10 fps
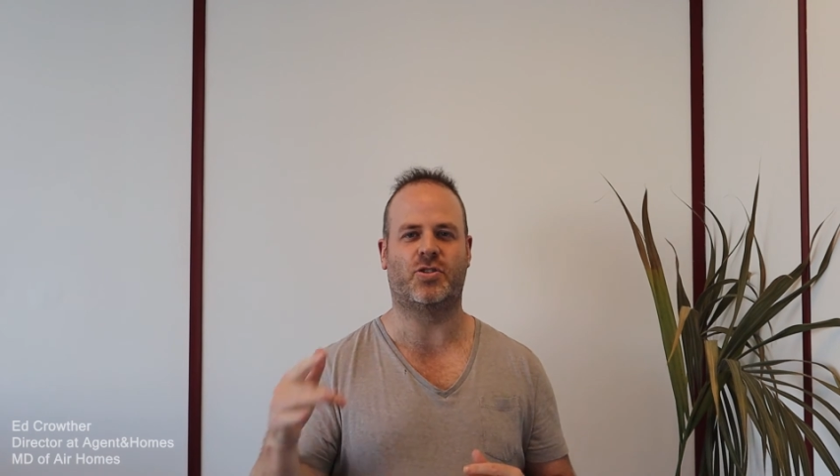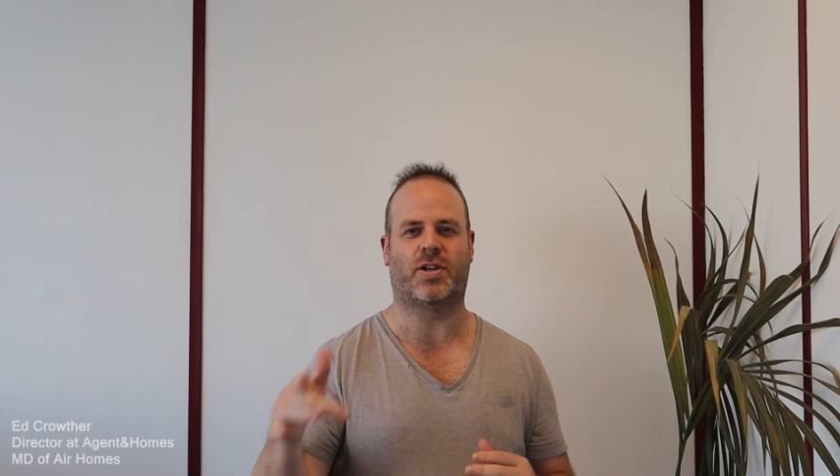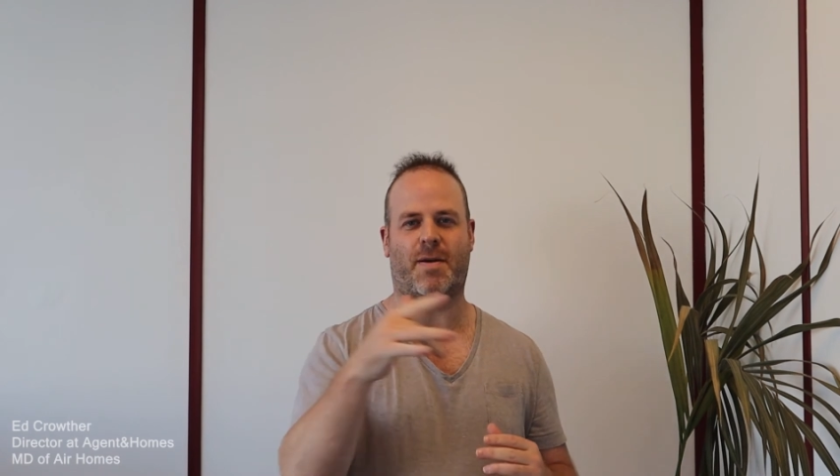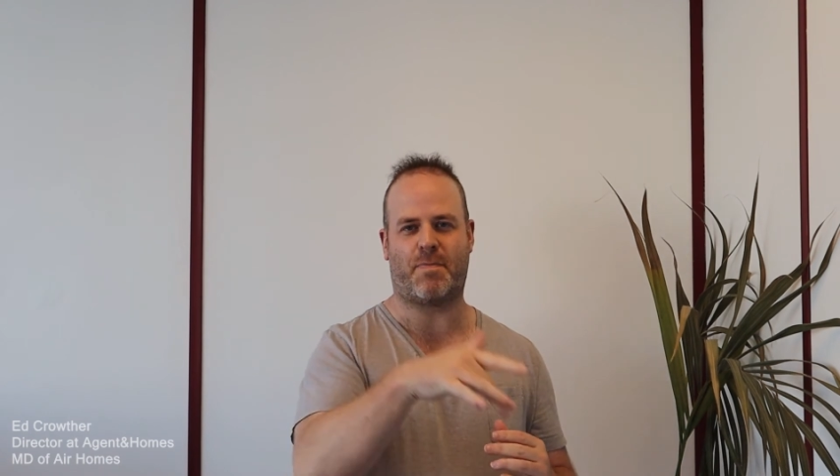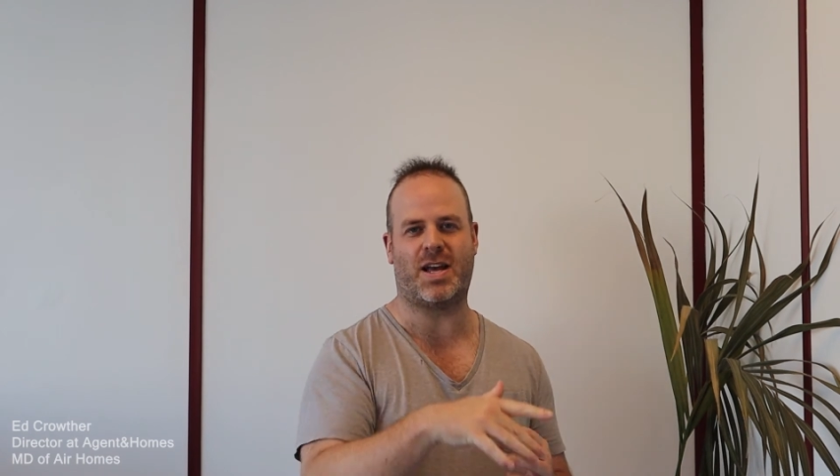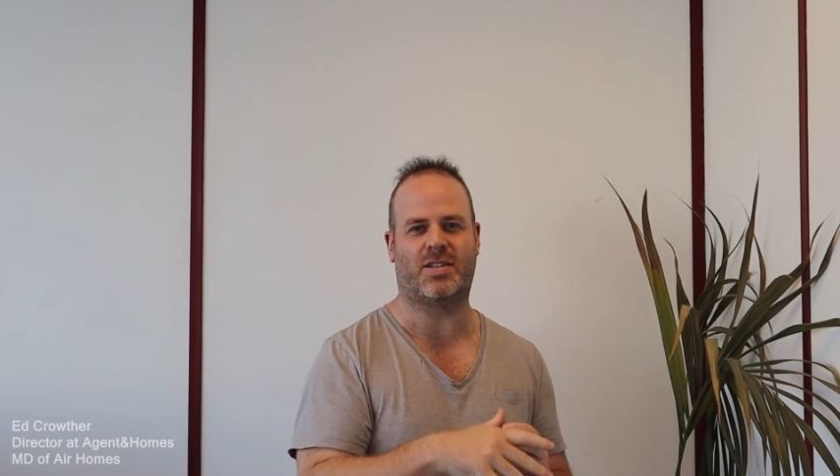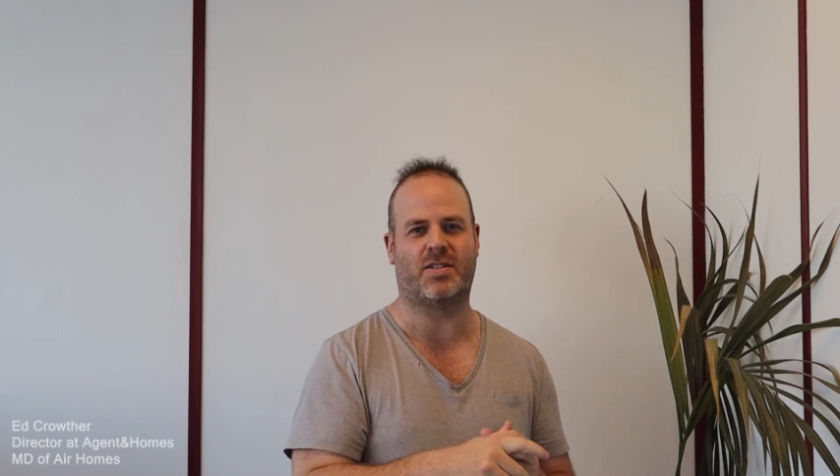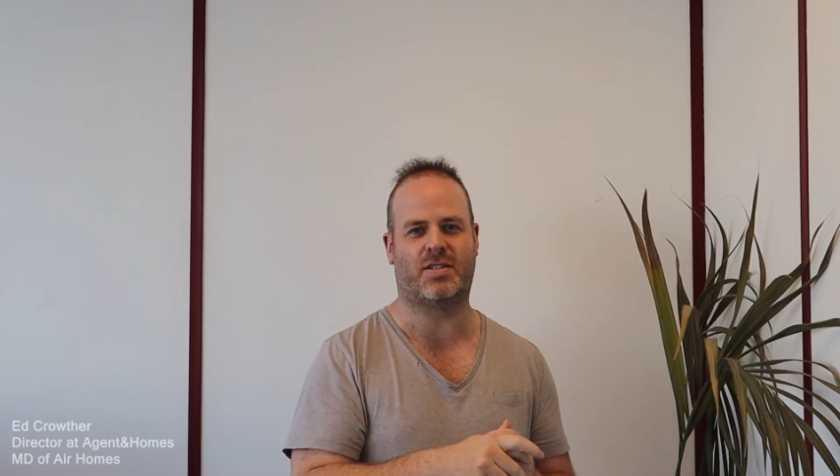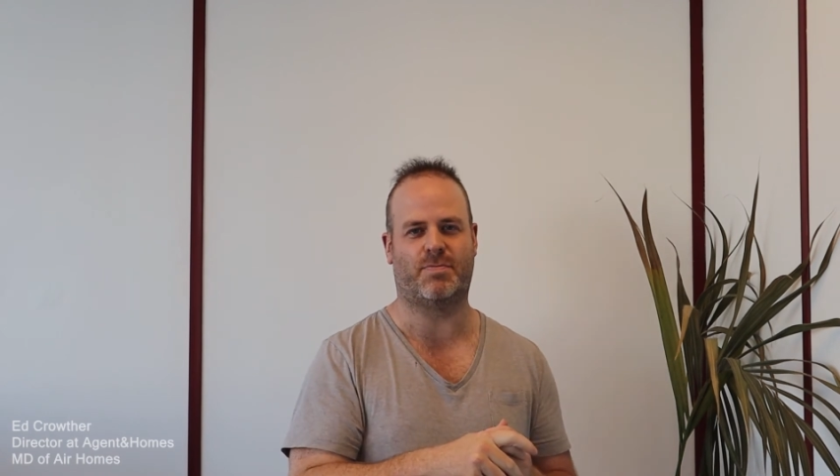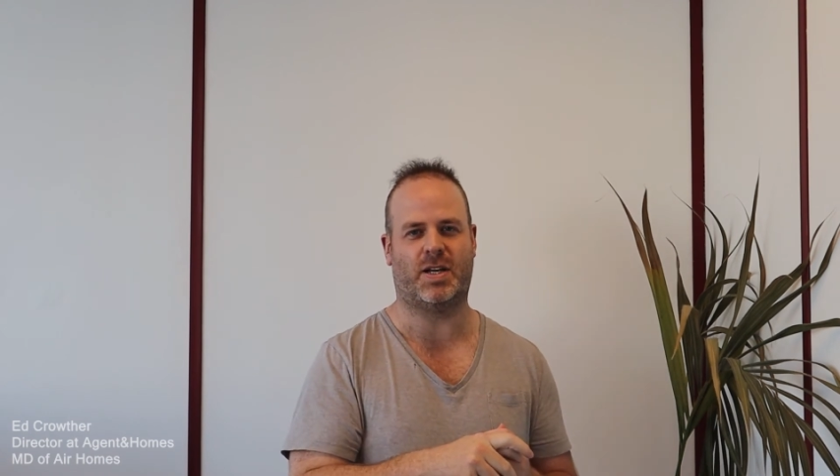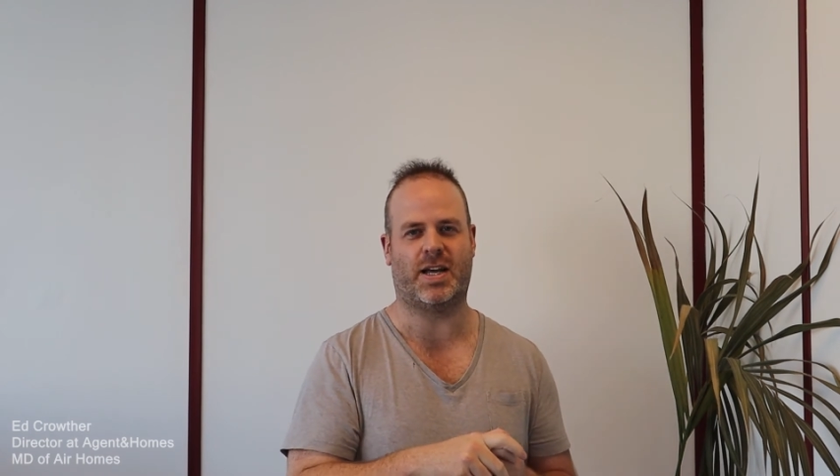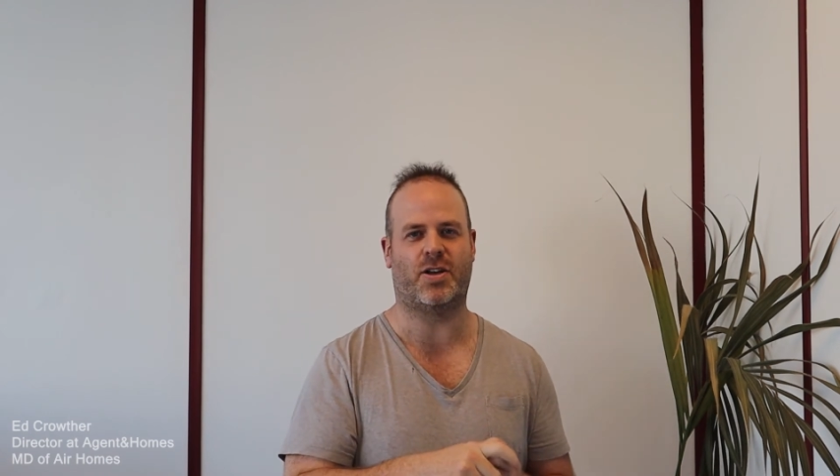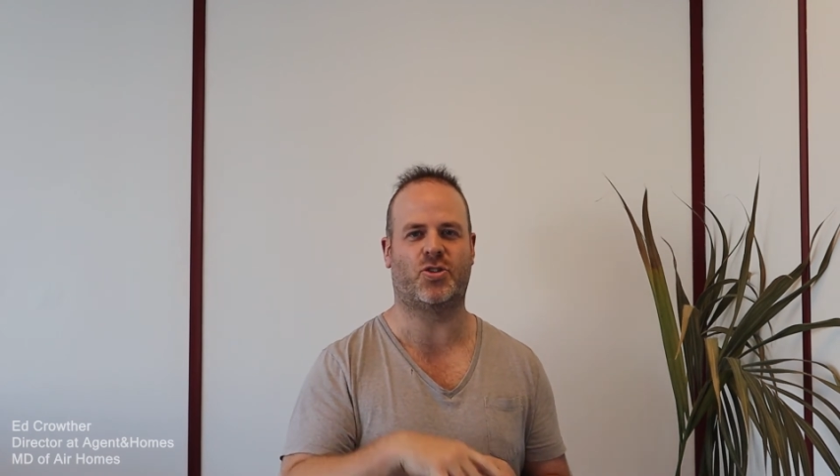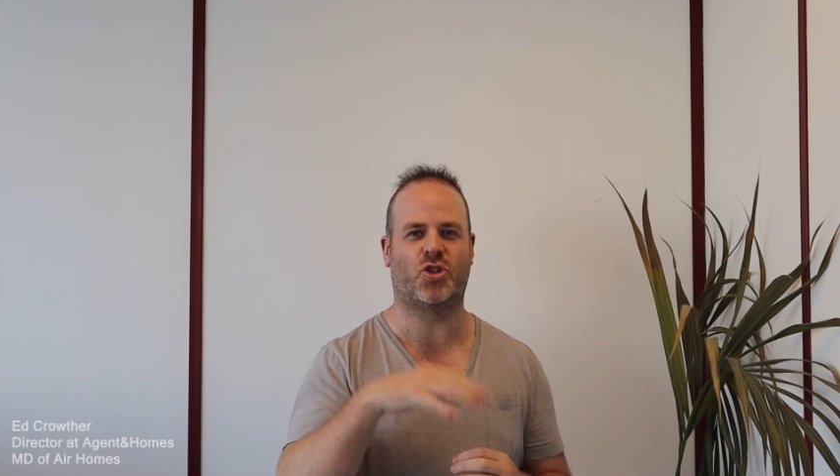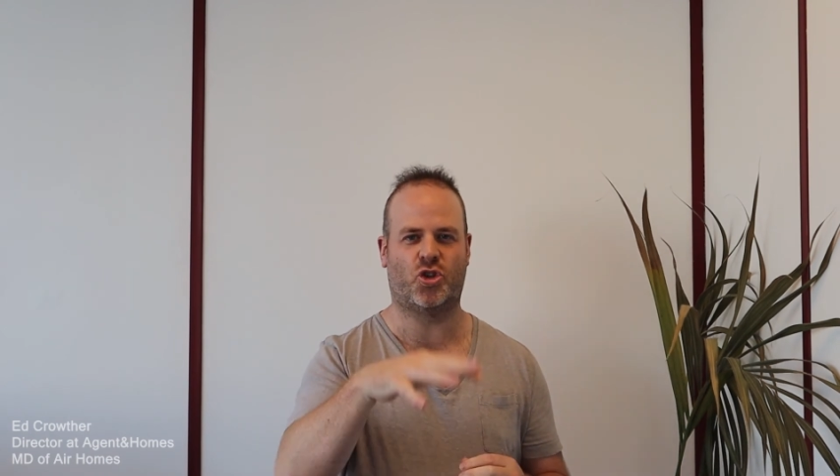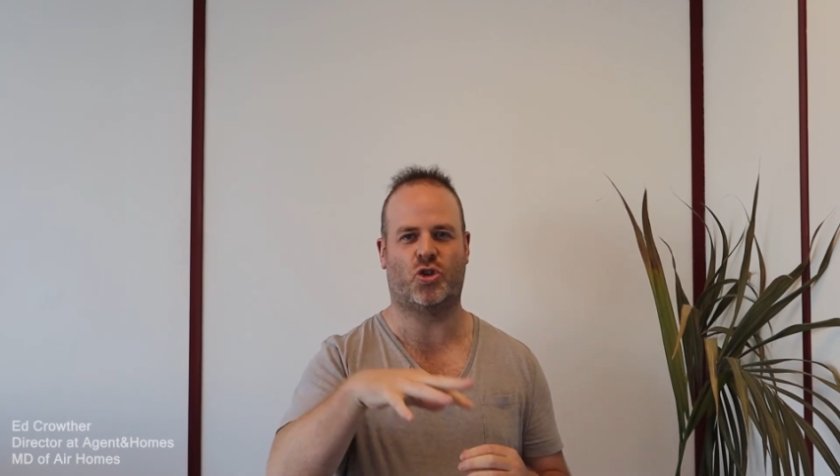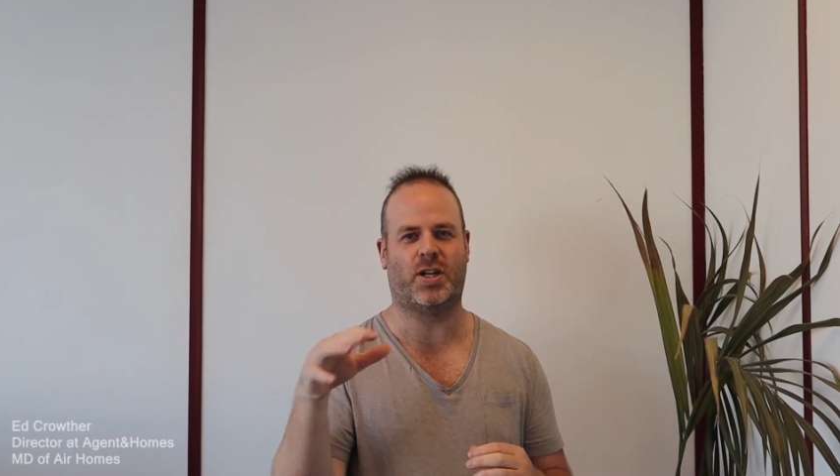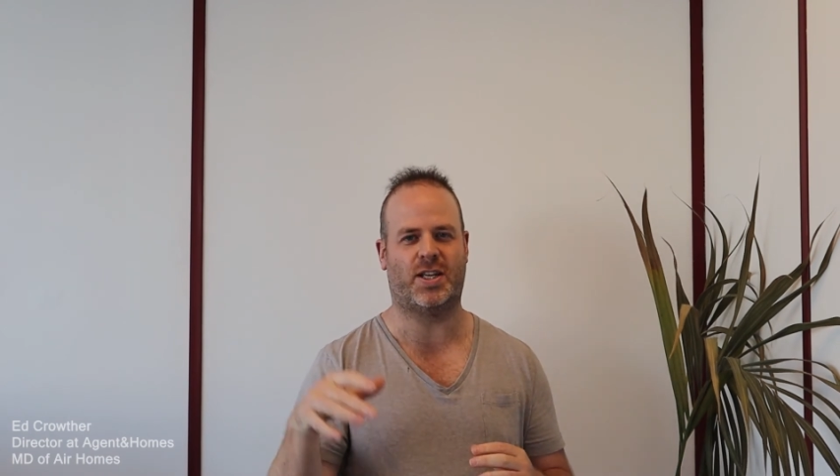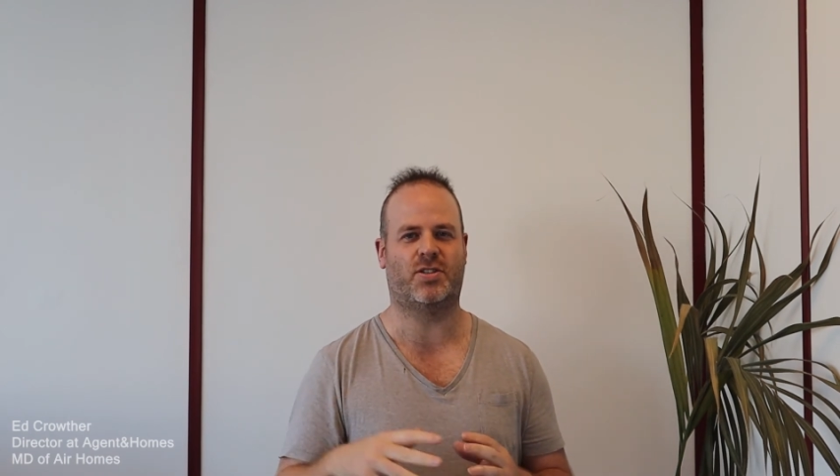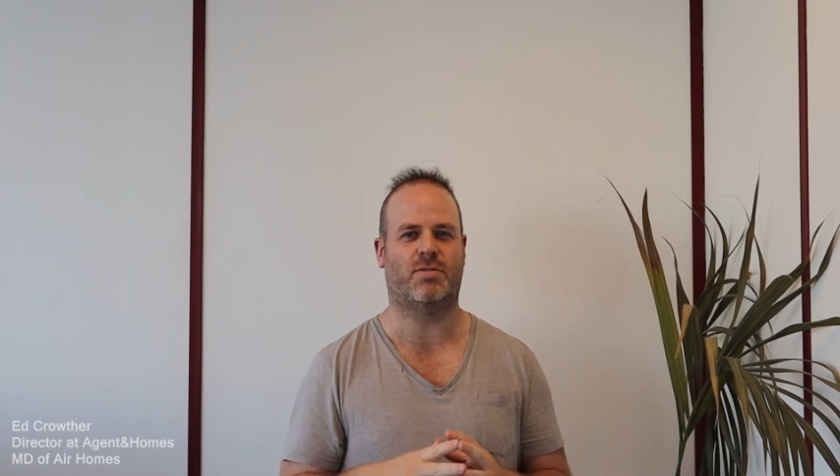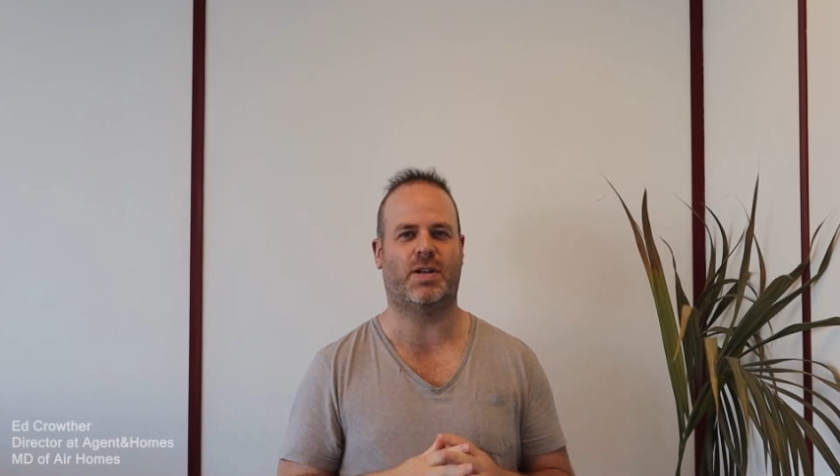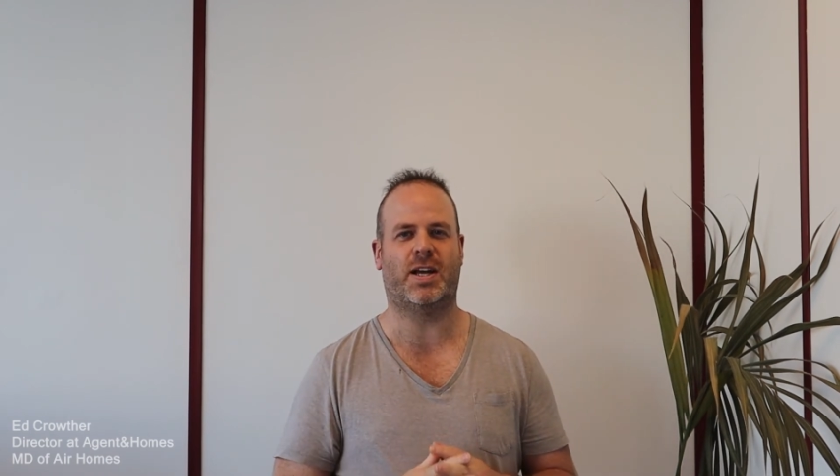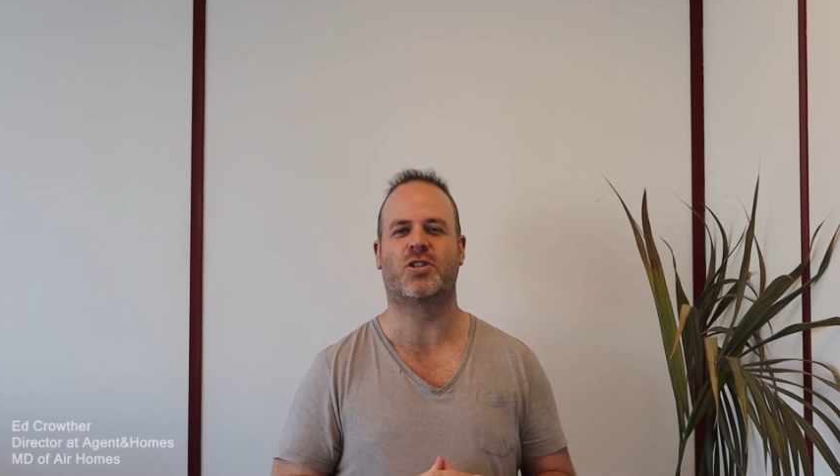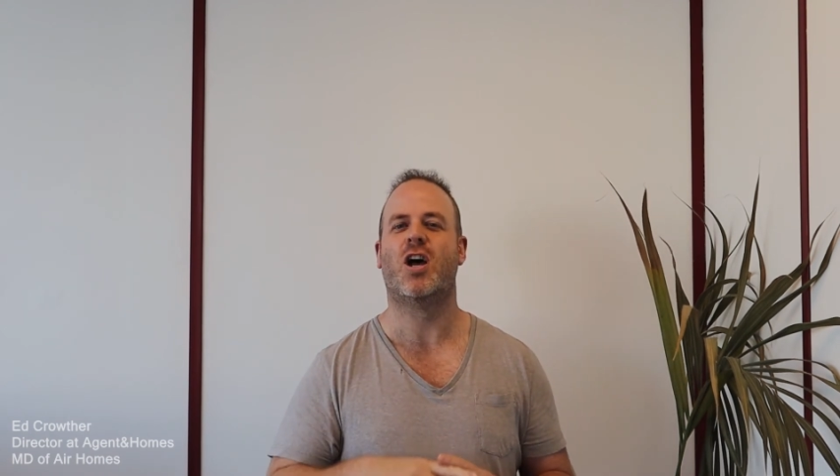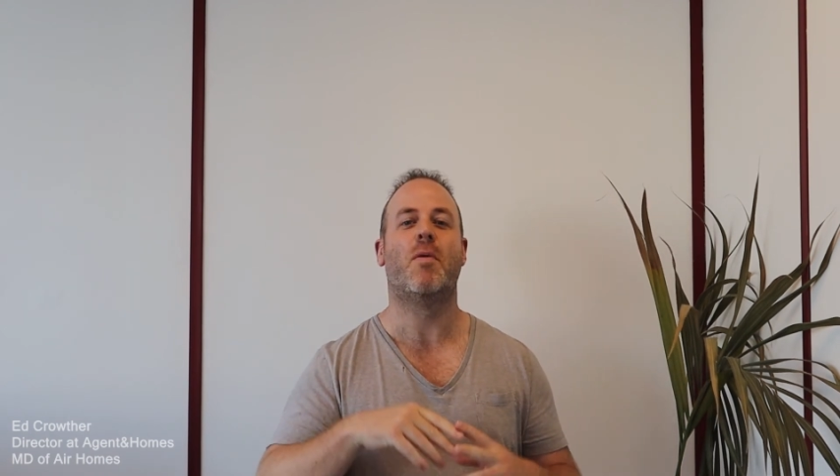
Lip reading: you'll get passed to somebody else, short lets to somebody else.